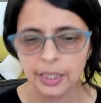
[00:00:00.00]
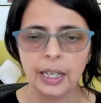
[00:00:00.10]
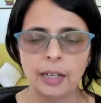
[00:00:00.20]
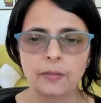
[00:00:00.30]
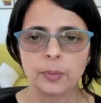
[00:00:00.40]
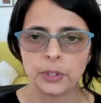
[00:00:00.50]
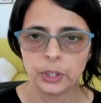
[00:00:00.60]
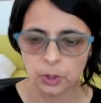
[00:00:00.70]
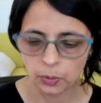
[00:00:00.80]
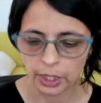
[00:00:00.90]
and from
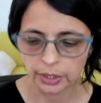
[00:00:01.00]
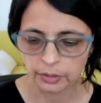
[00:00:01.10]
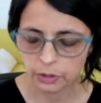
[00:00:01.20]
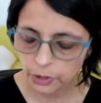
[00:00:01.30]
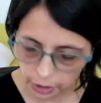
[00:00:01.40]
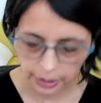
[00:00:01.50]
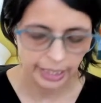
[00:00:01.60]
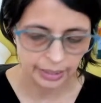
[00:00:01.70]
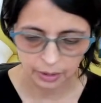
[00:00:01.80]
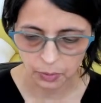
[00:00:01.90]
0,
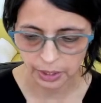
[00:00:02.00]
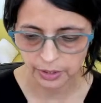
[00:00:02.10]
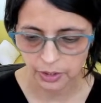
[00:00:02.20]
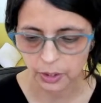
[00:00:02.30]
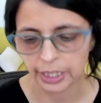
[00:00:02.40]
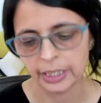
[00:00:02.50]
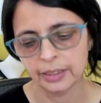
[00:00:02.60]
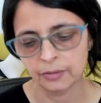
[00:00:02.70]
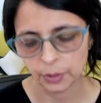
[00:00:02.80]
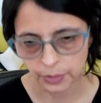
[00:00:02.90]
negative 1, sorry,
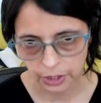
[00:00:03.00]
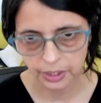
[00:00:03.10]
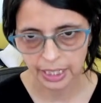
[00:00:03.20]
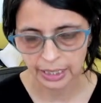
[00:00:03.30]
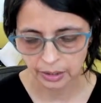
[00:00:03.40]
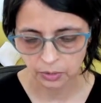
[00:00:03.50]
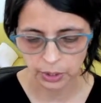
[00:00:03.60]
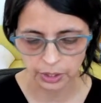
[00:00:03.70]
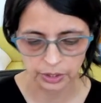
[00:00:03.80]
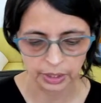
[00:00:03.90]
from 0, negative
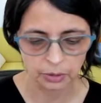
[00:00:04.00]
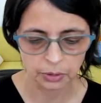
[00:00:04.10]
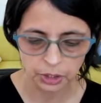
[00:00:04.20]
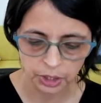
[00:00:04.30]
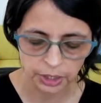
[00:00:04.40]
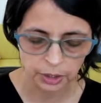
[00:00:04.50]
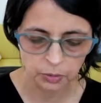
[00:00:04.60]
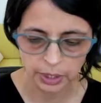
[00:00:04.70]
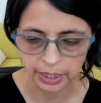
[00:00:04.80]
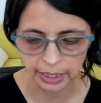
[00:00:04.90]
1 you're going to return to
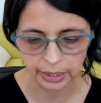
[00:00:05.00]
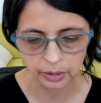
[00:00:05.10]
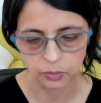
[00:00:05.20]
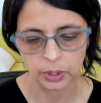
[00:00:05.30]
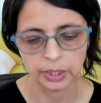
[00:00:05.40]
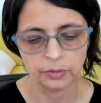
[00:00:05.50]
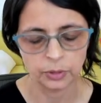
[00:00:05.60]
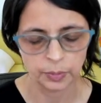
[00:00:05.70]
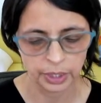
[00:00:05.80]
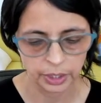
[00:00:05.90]
1, negative 1.
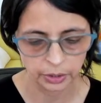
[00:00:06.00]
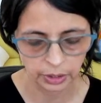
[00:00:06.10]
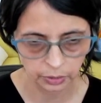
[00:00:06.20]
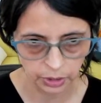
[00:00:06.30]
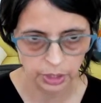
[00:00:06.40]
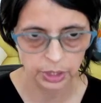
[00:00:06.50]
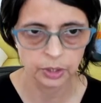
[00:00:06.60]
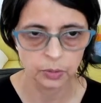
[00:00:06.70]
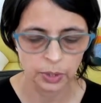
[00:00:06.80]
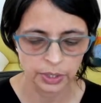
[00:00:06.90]
From there you're going to return
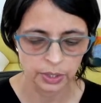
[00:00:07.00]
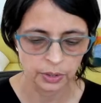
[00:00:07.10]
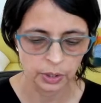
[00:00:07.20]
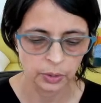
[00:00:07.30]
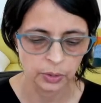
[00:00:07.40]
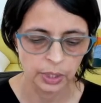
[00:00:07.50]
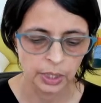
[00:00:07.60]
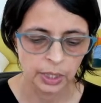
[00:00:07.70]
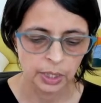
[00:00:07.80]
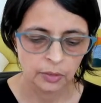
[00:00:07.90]
to 1, 0.
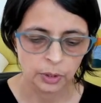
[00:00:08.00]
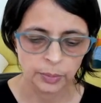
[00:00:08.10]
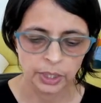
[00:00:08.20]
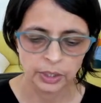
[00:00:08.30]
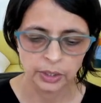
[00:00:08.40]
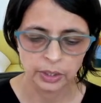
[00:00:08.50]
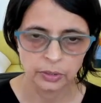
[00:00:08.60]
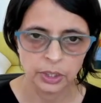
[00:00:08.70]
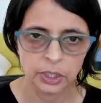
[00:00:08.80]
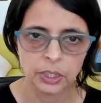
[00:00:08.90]
From there you're going to
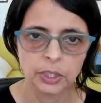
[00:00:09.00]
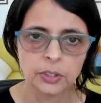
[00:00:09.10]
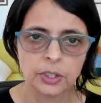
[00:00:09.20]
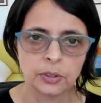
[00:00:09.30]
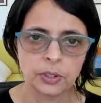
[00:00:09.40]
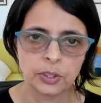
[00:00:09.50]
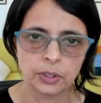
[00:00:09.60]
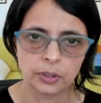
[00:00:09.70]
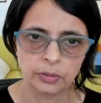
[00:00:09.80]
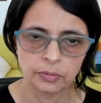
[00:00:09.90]
return to 0,
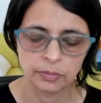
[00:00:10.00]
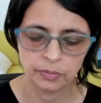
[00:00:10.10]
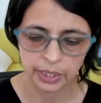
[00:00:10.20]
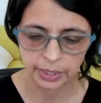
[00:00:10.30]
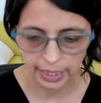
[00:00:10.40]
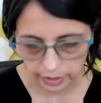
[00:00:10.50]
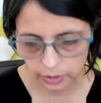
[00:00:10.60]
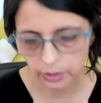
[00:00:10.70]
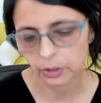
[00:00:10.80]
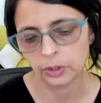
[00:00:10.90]
0, and then you're
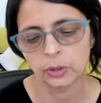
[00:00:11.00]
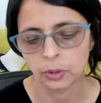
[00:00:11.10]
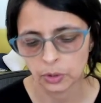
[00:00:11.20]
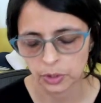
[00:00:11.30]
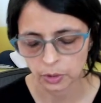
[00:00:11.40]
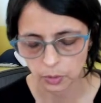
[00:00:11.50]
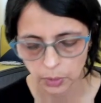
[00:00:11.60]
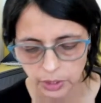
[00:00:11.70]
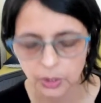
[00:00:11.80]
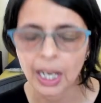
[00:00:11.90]
going to go to 0, 1. So I